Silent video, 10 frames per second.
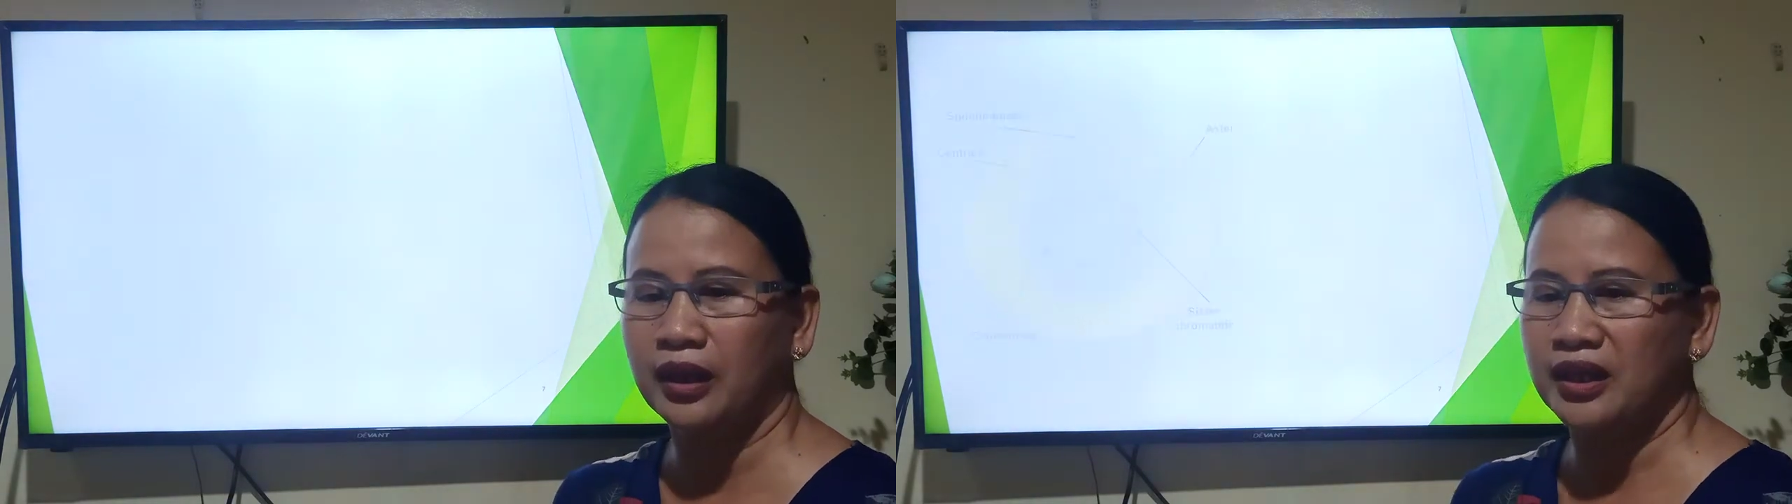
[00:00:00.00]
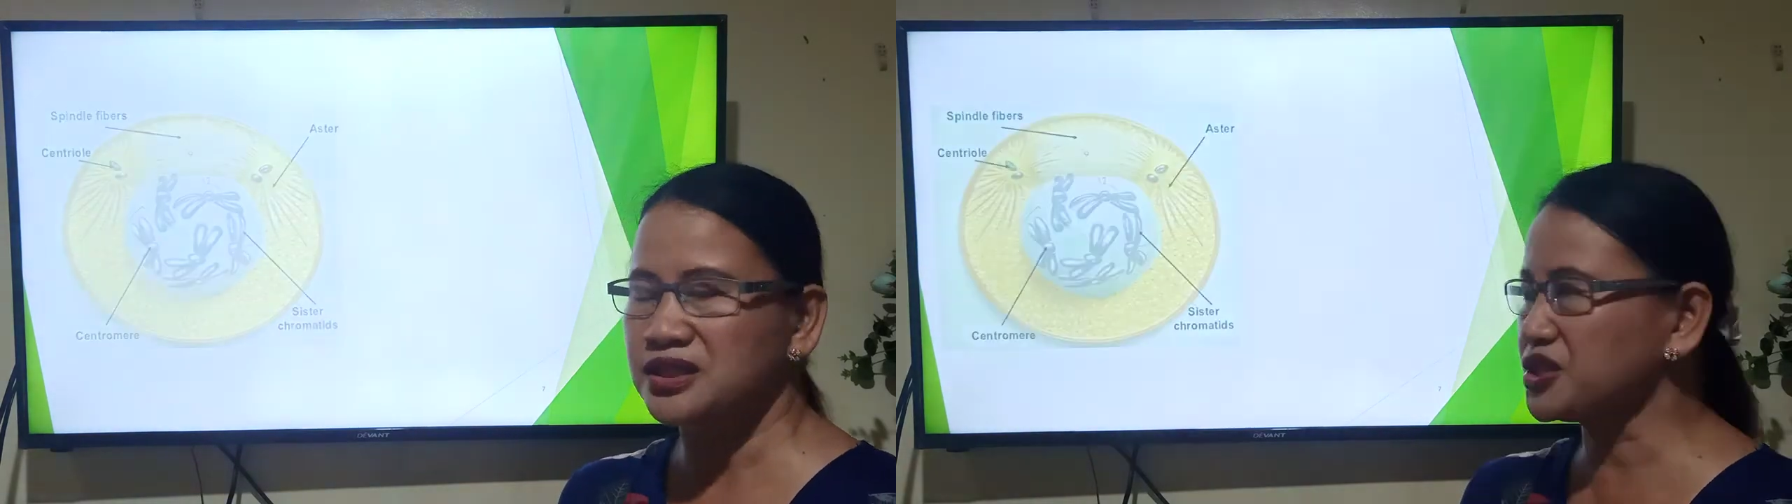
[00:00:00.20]

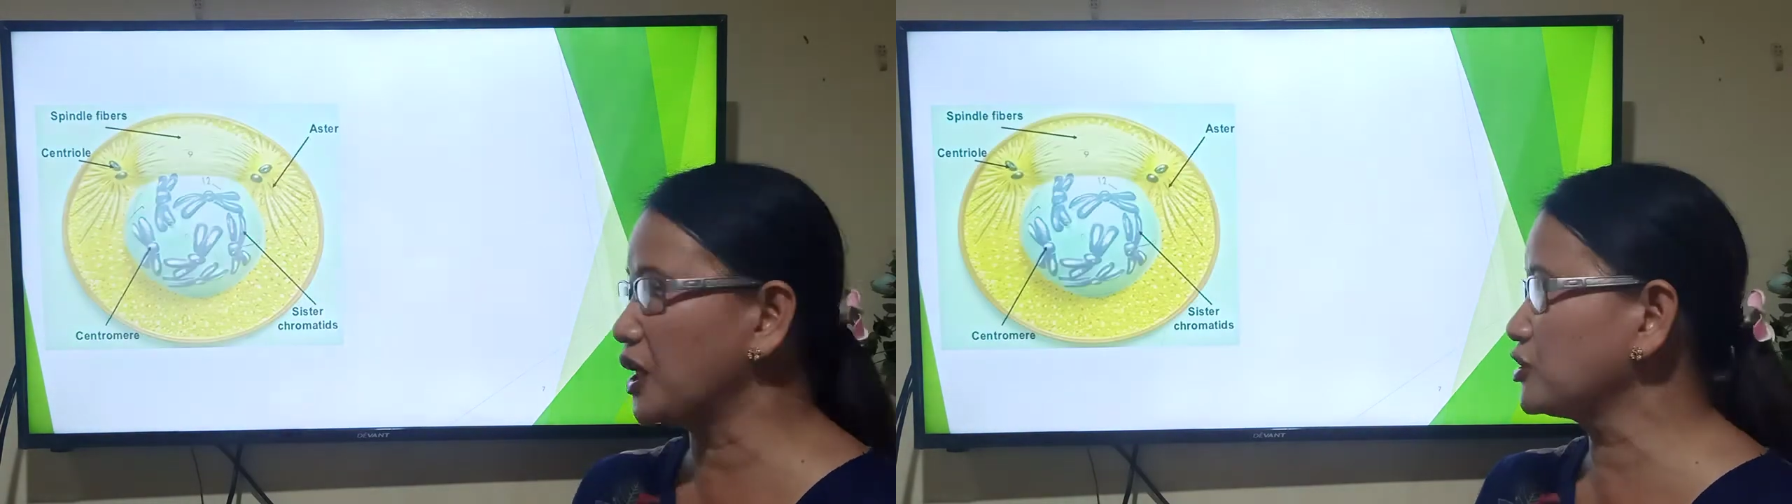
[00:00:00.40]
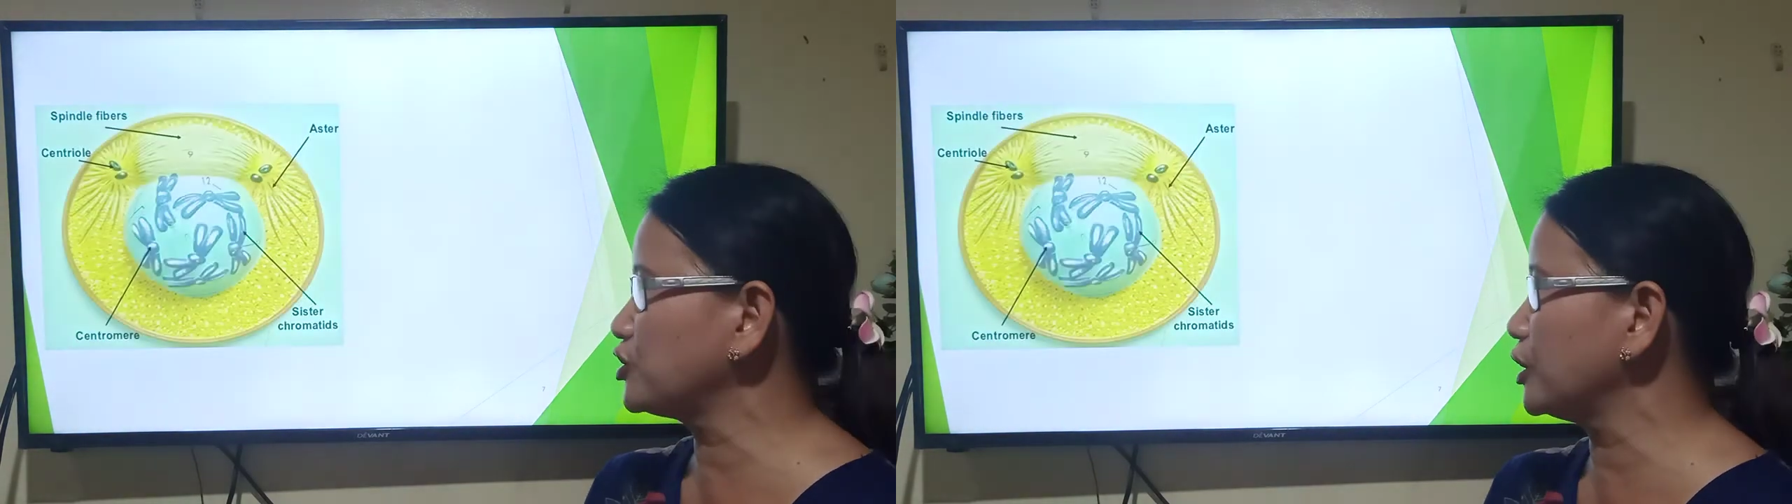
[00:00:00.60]

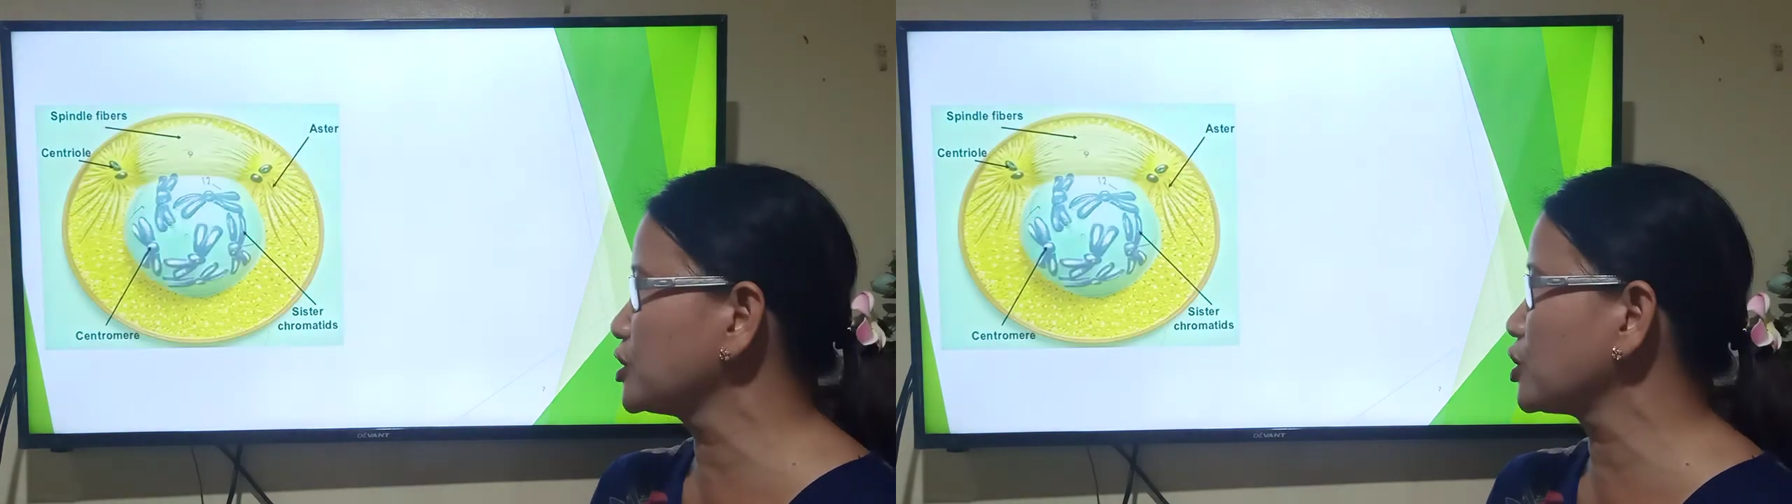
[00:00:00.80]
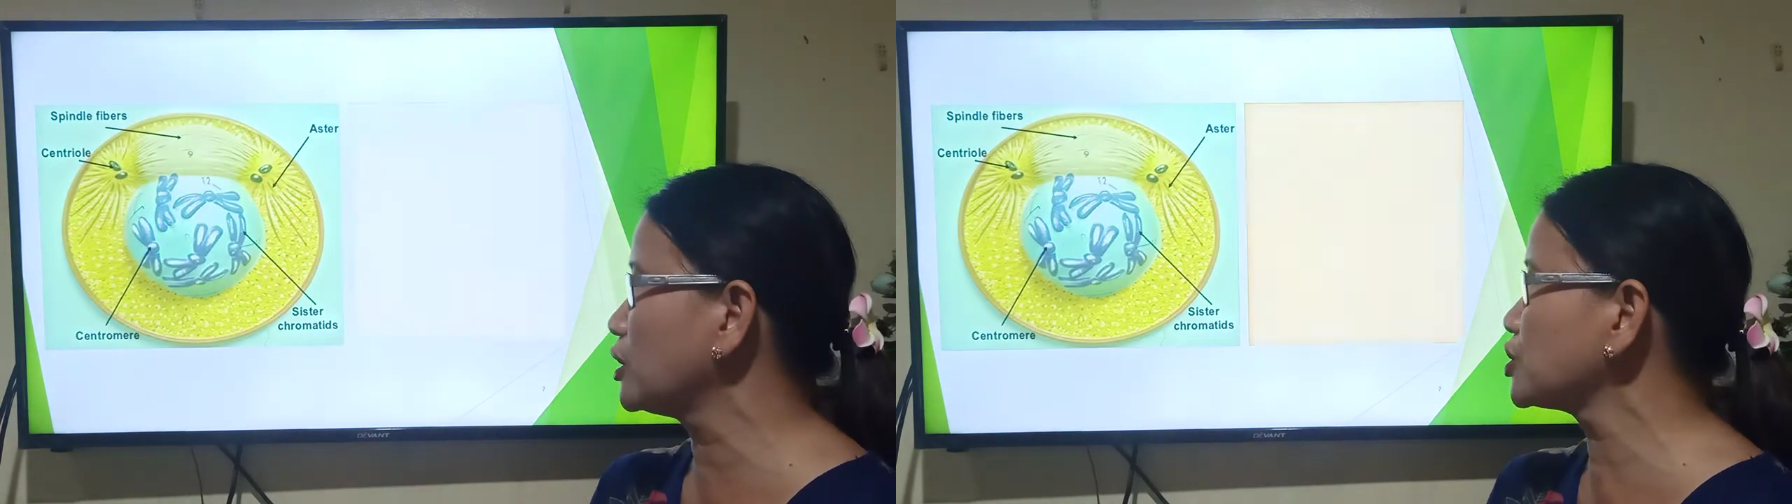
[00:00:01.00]

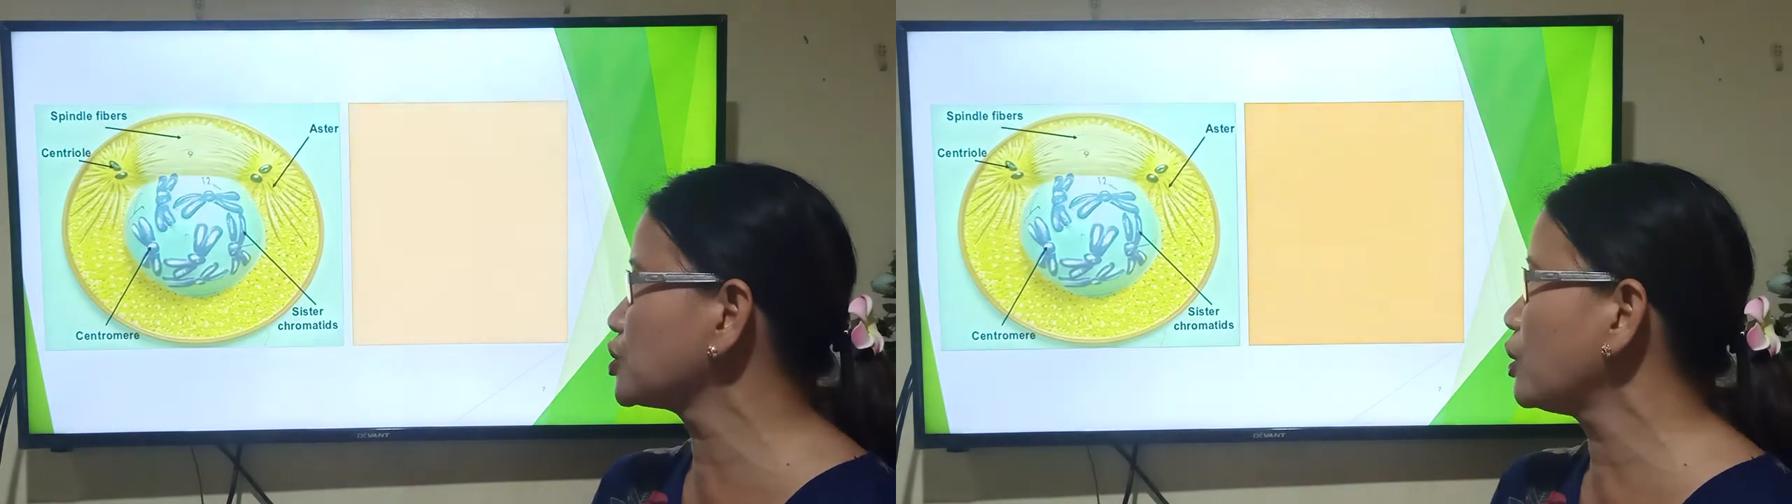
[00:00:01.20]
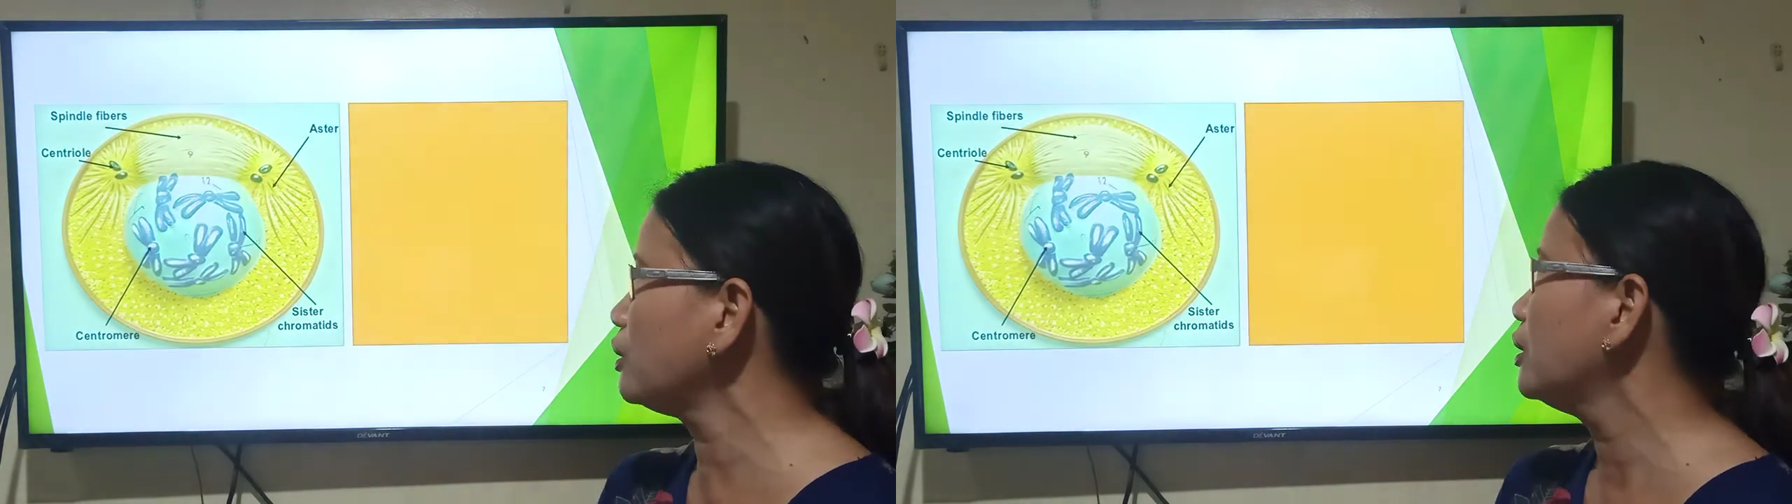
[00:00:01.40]
Centrioles also